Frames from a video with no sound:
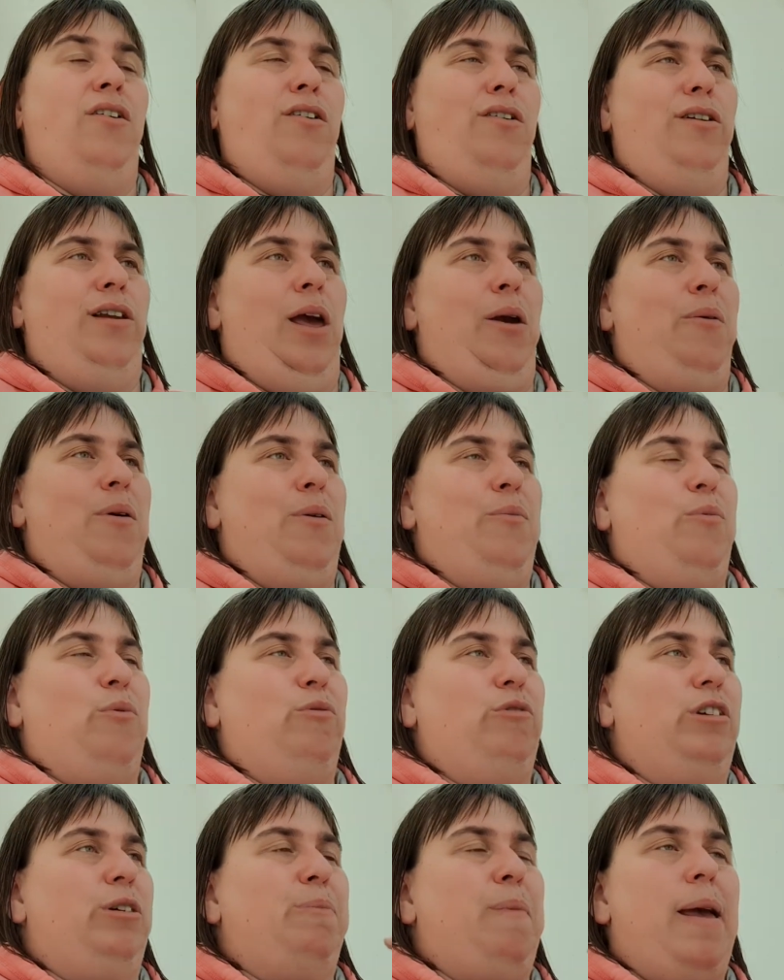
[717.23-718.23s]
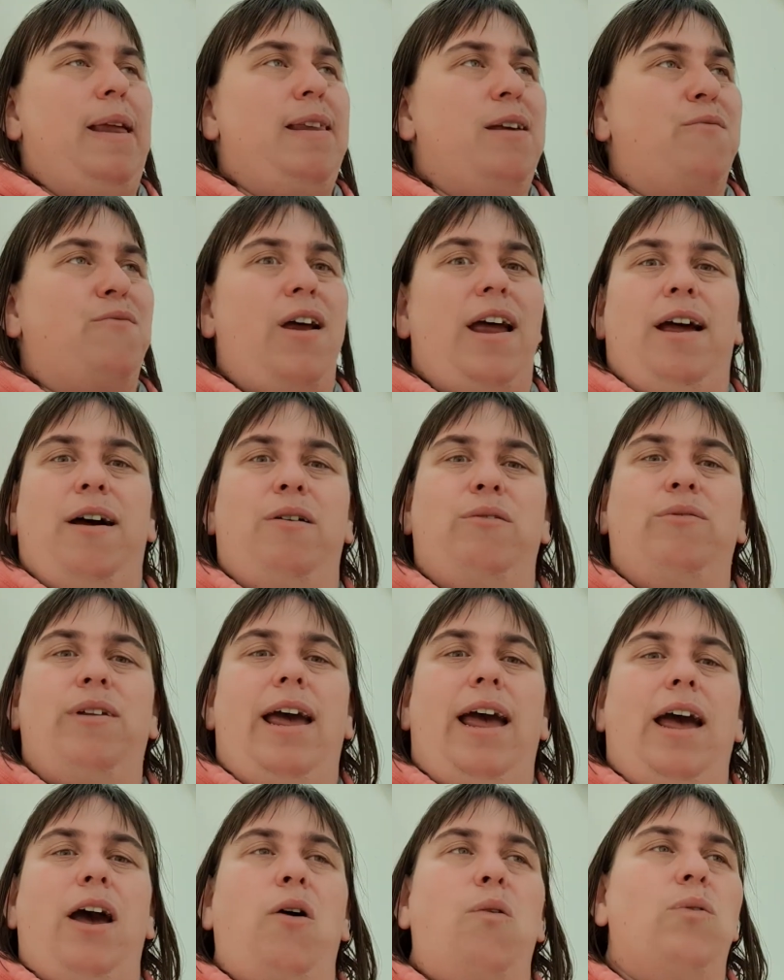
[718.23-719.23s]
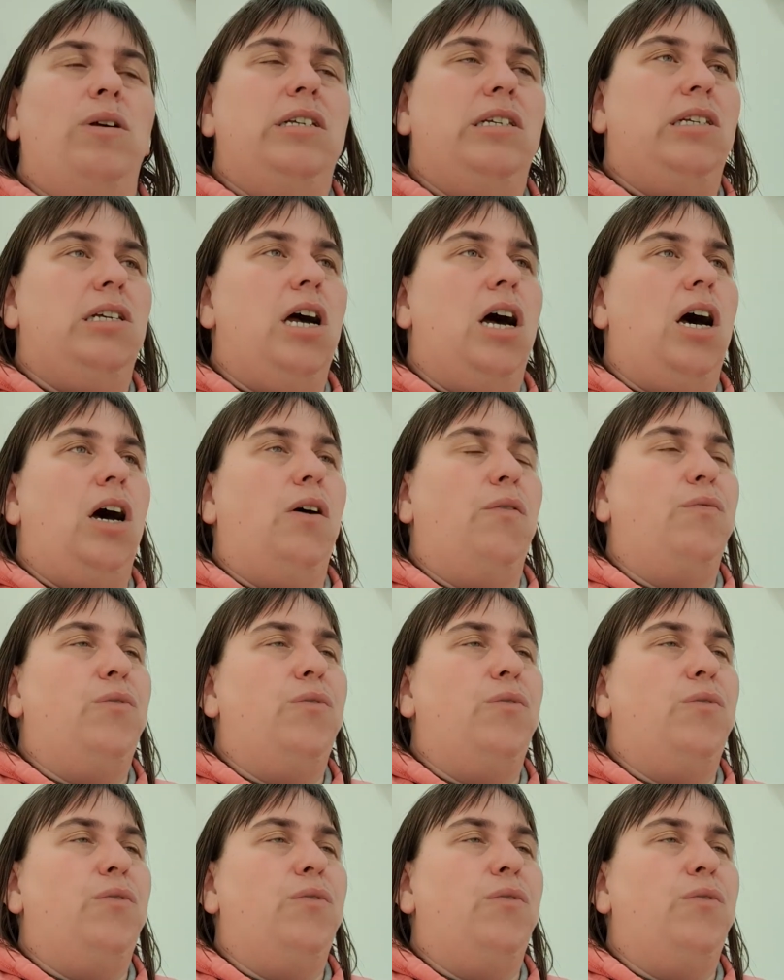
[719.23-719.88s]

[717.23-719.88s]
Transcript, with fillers: you know, he will spin around now and stuff,